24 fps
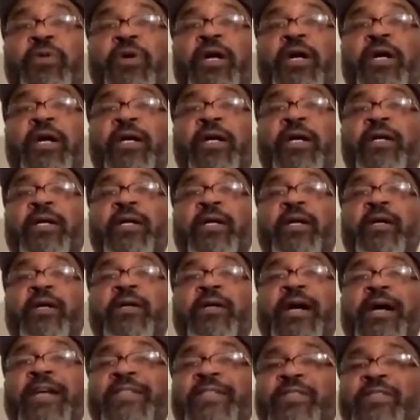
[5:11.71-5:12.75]
I
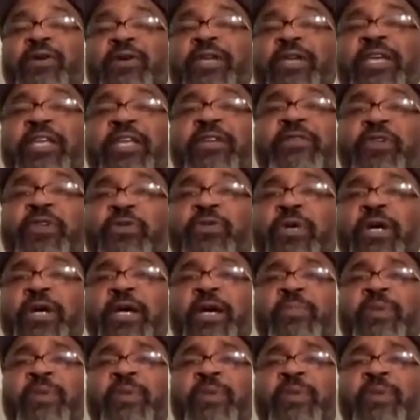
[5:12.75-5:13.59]
saw an interview